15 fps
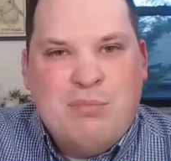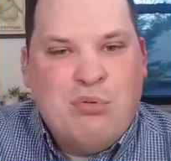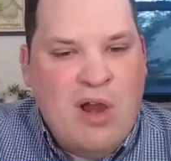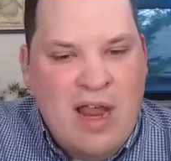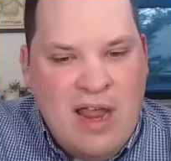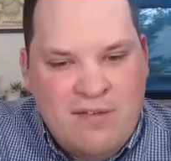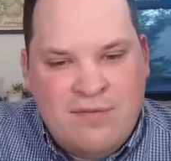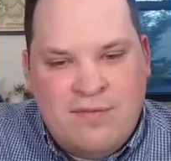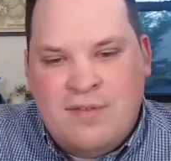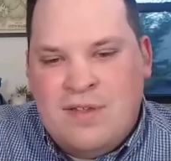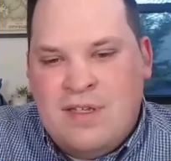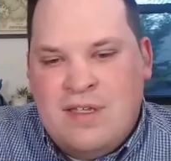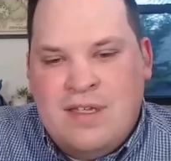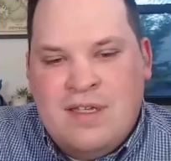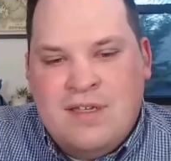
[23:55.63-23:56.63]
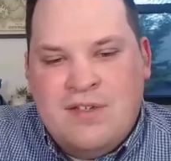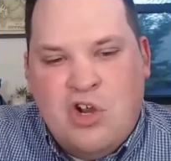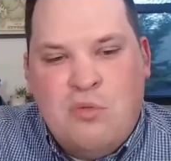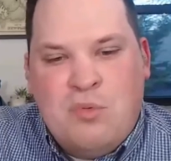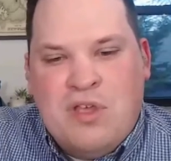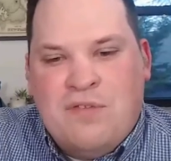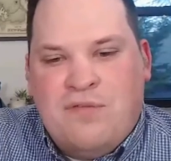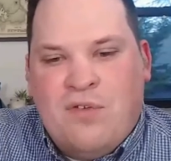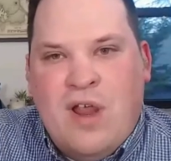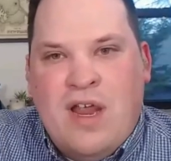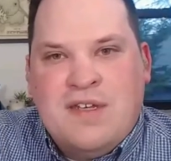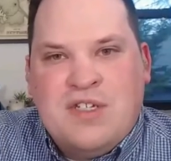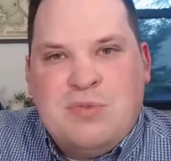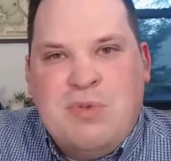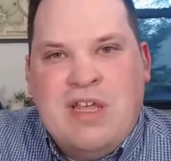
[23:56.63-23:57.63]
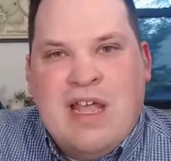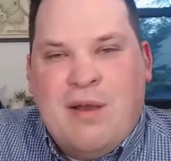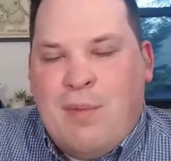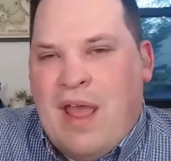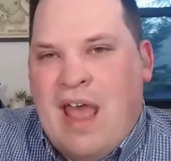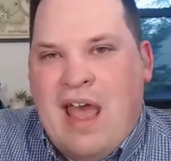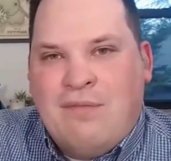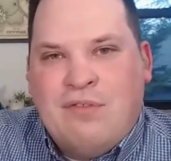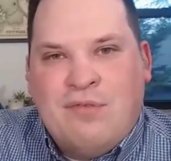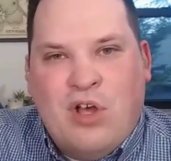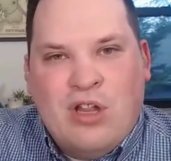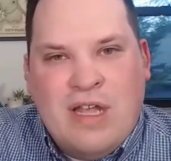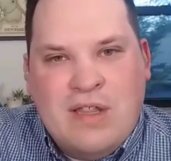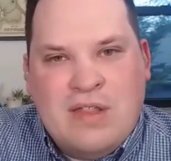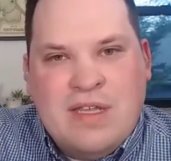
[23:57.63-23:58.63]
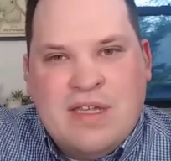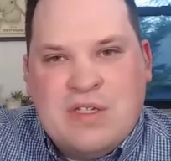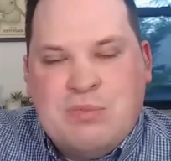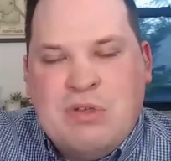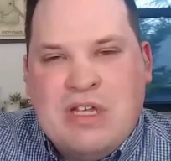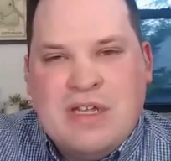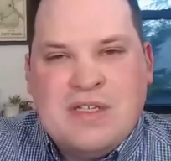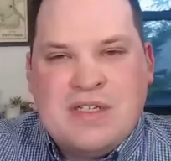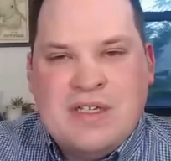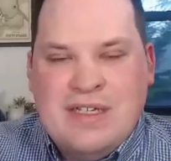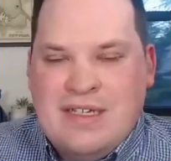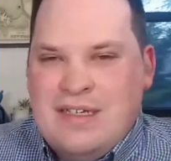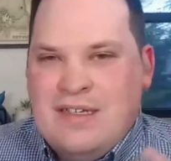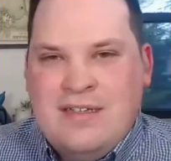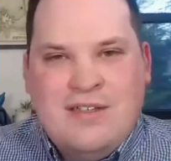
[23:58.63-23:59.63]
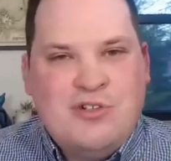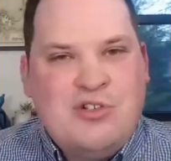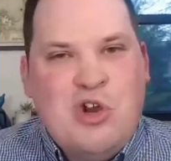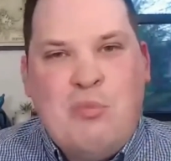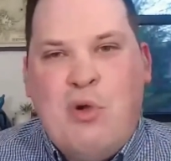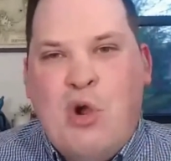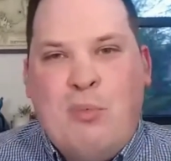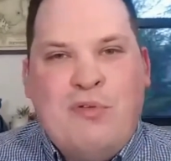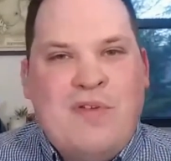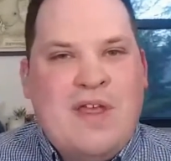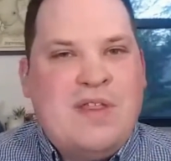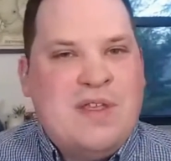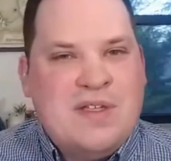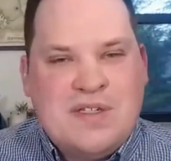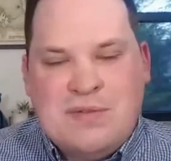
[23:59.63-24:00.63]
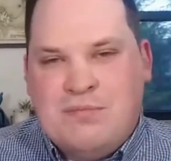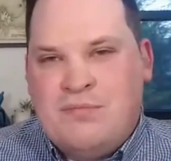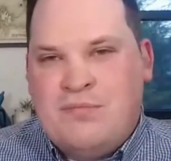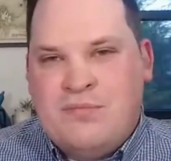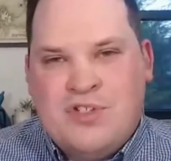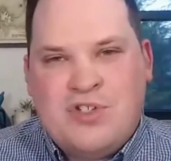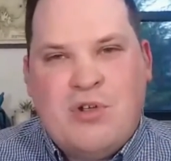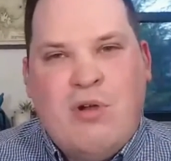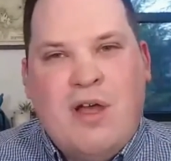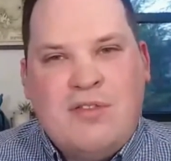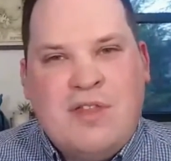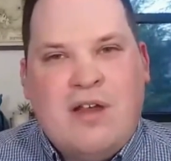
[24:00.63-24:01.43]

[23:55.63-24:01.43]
be brave, don't be afraid to speak on behalf of all atheists because there's no pope of atheism. Just